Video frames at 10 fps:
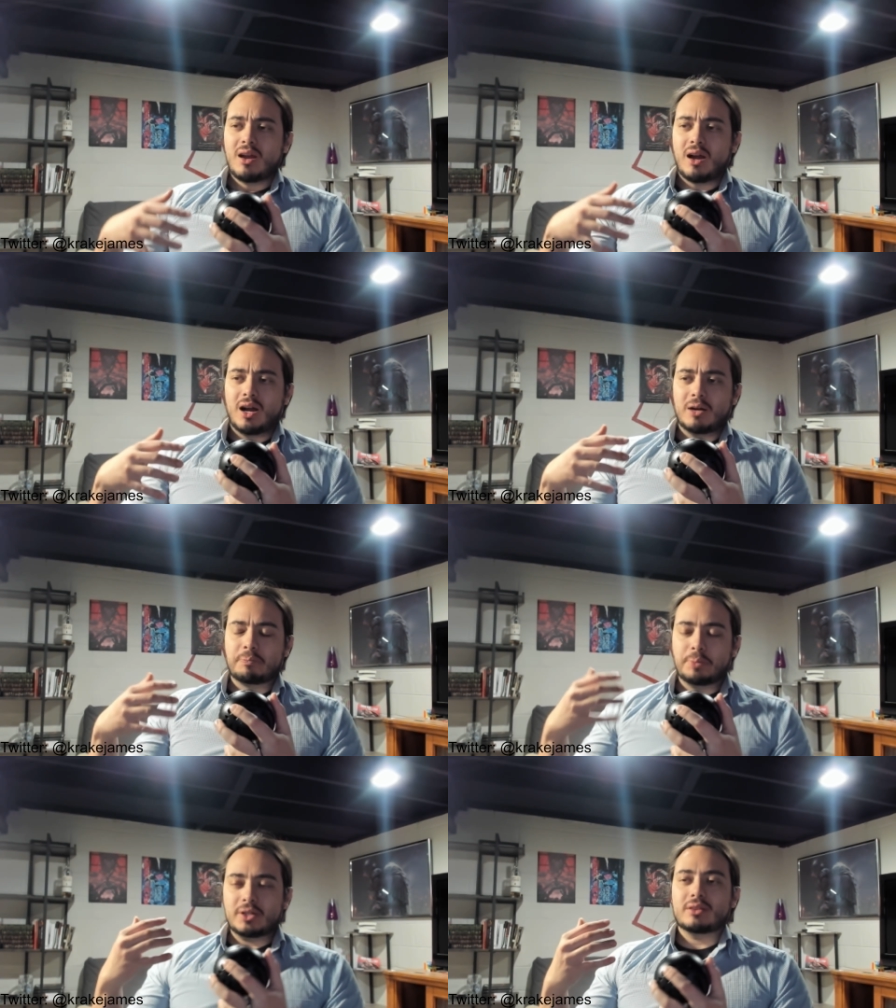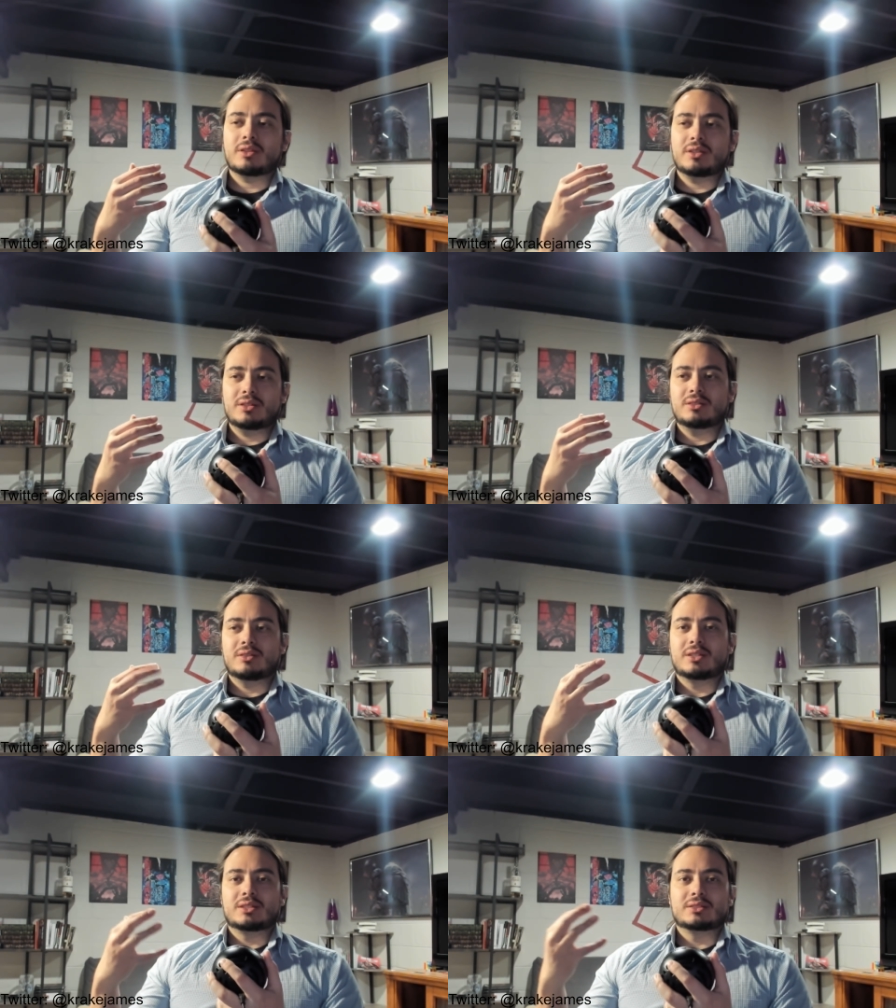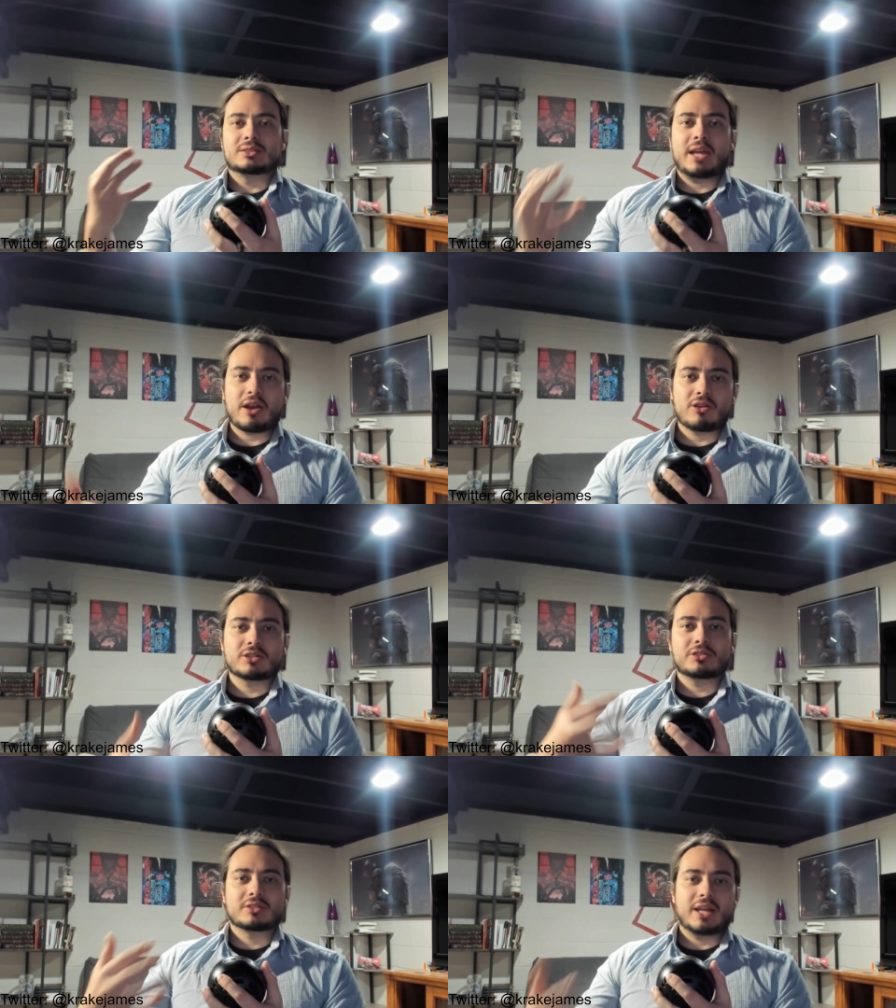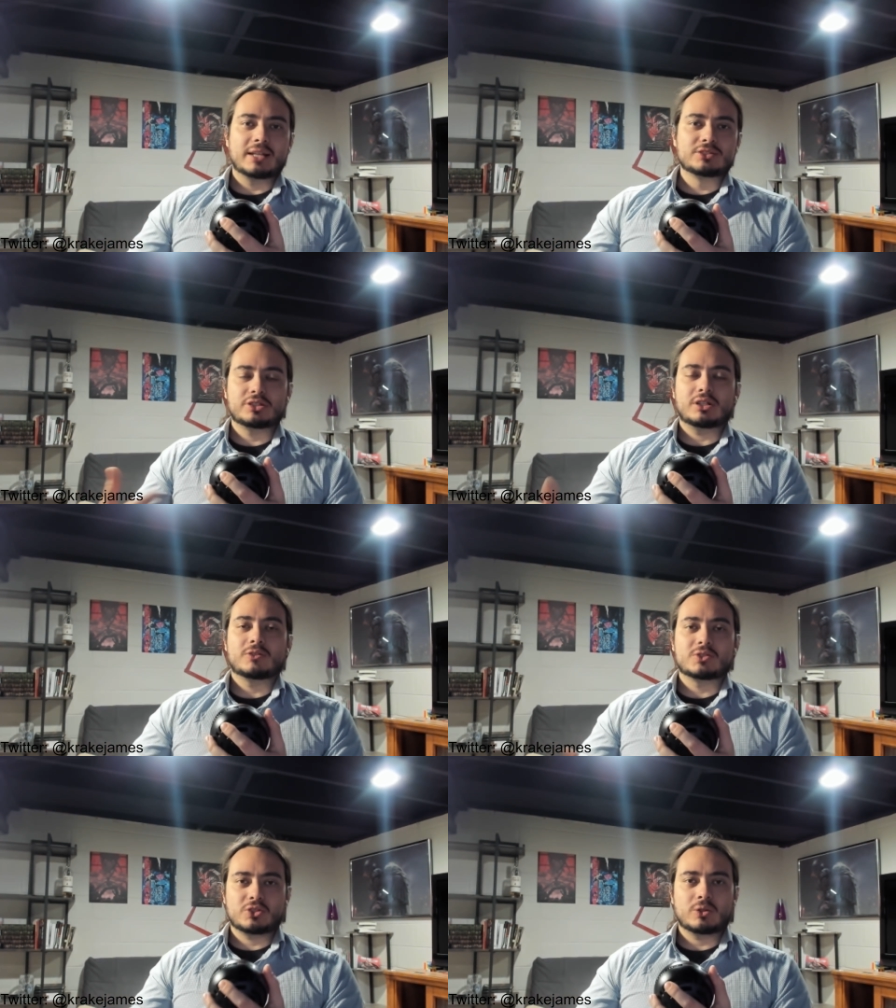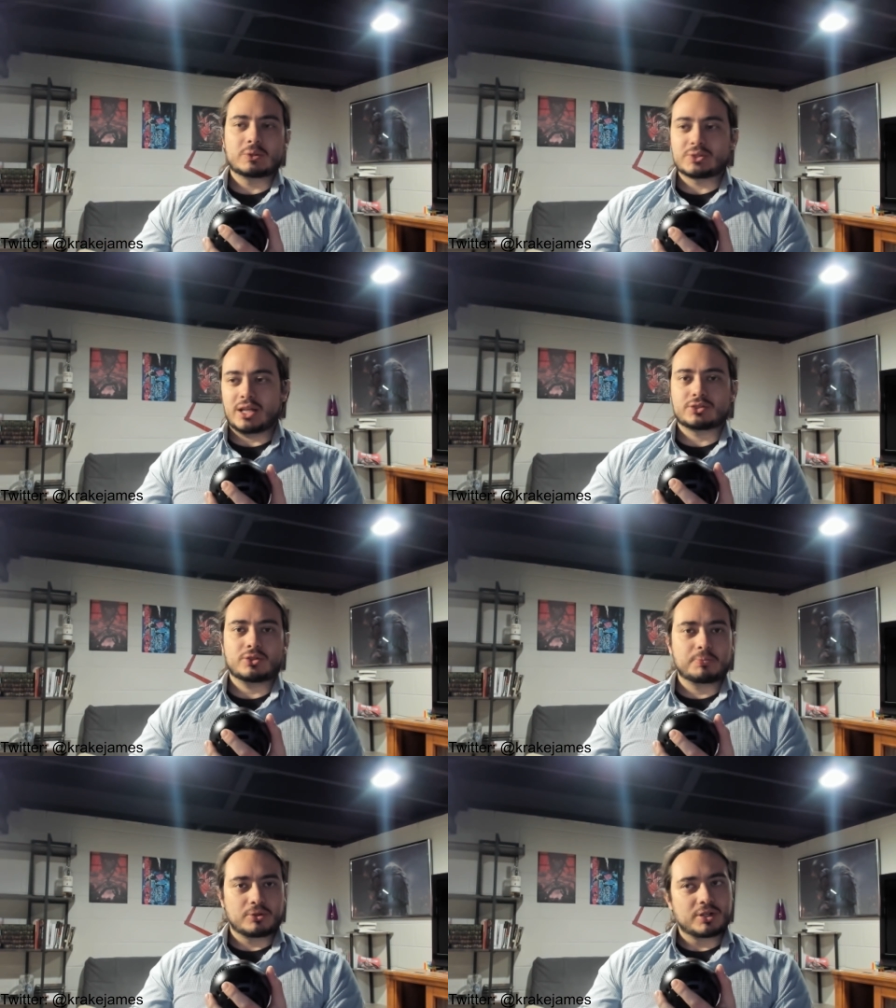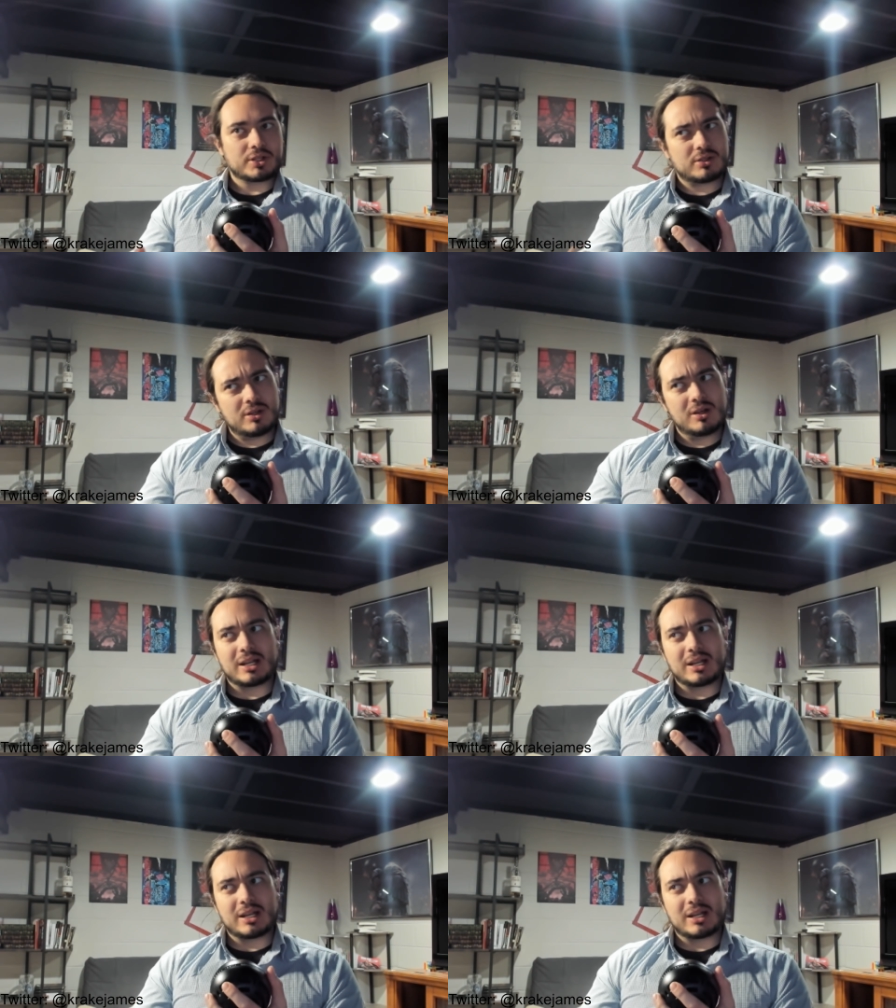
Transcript: But the character tension of the story was actually pretty good.